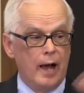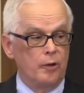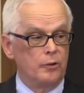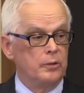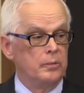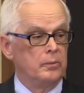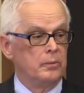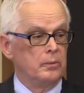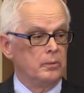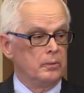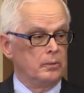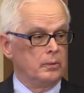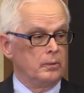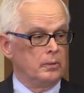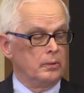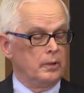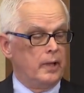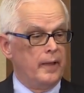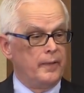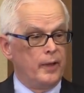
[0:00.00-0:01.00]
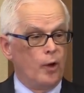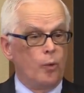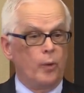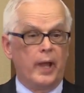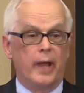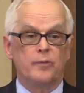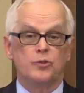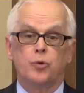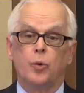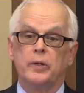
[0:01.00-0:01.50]
out and they
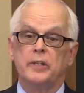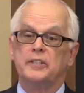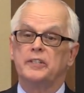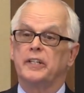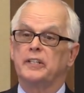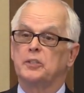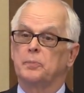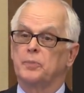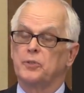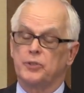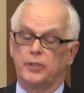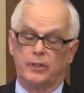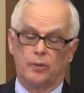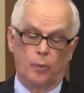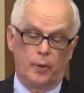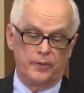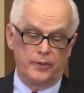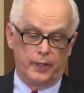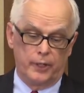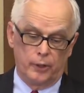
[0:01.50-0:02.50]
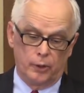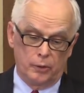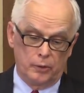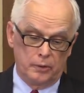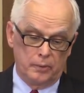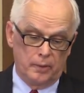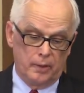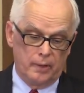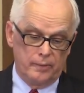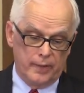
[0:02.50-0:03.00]
only have 26% of what they
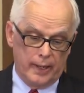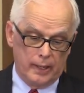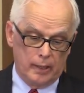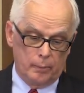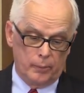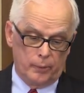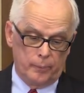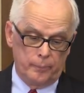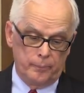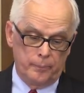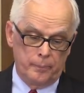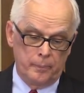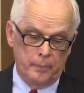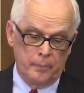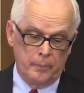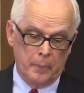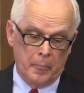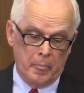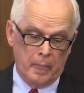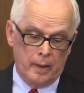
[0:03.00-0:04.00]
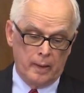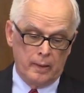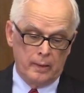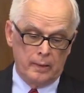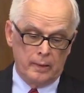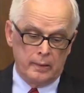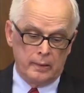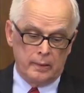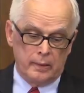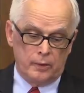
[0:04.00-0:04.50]
earned available.
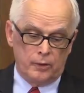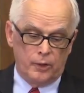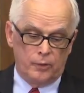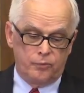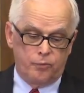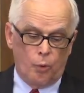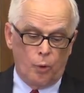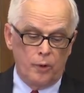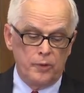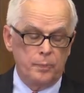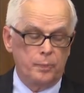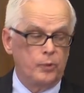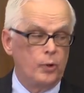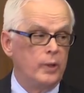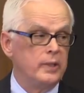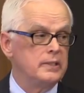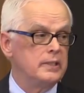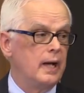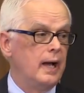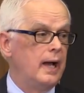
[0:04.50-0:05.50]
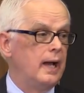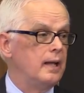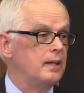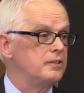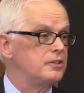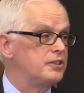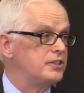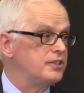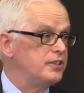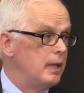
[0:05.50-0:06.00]
The fourth
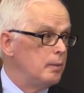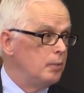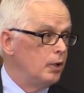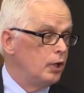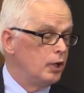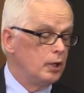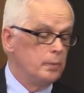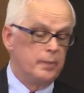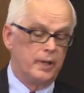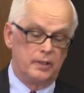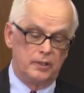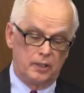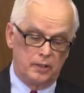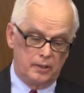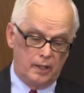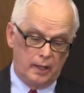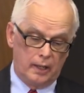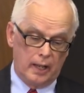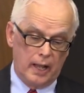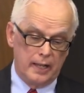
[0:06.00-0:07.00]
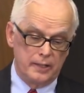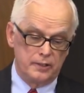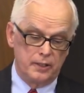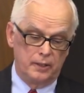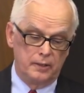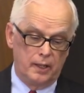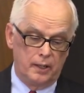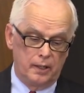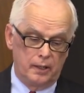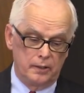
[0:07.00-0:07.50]
quintile, similar, but a
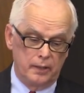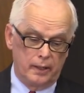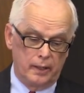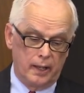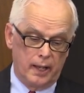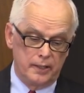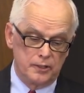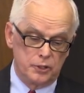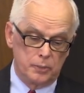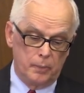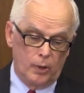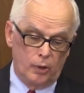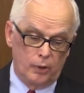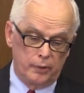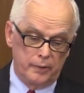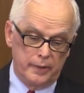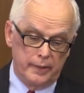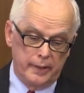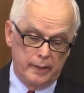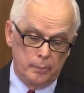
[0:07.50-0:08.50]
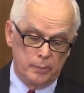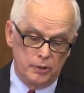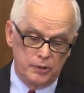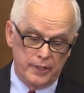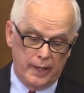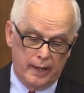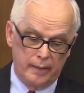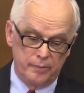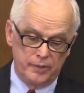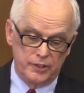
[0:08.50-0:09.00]
lot smaller in the
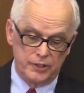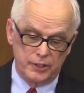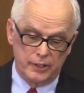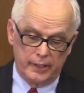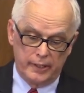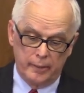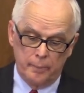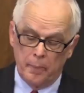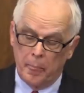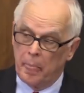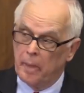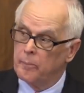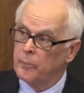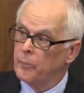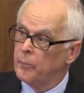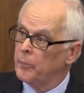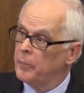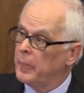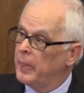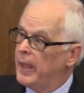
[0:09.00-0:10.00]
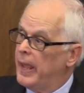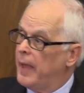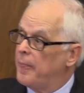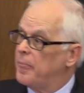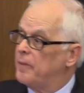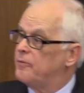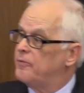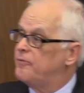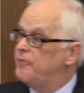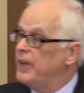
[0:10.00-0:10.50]
numbers, obviously.
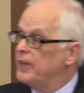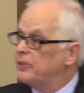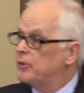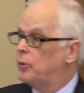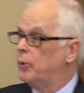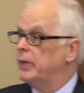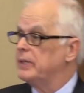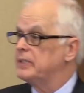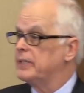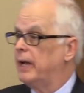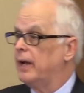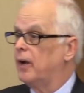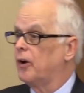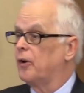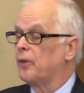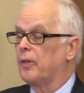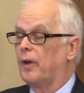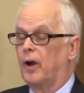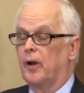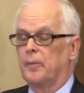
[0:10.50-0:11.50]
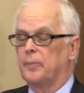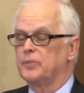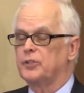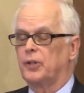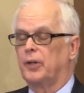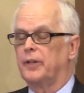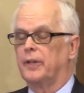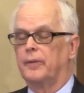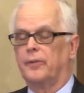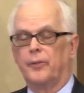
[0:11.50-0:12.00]
At the fifth quintile,
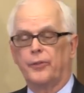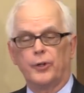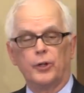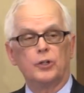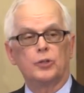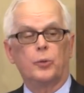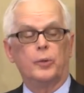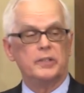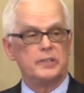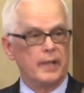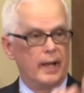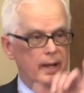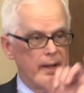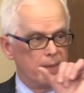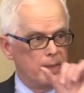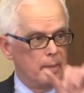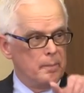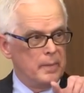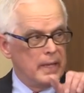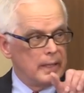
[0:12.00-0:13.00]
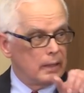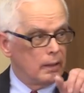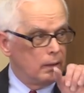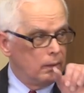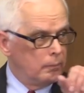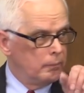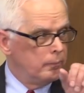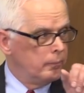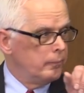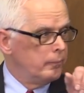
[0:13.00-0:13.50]
the third quintile in the
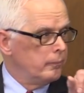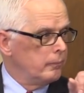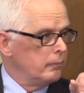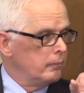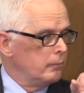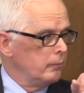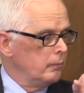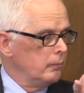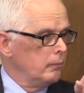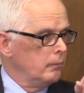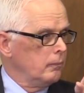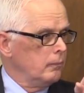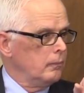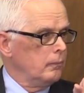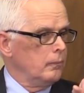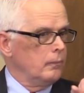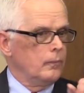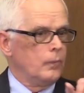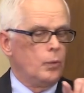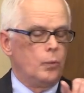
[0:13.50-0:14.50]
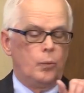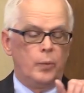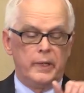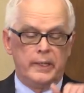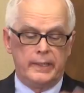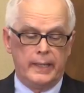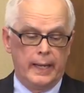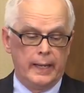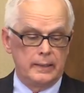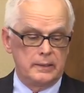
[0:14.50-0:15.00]
middle,
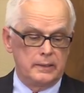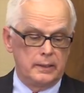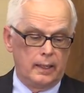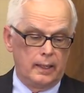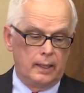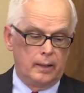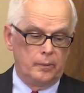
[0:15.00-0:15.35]
we get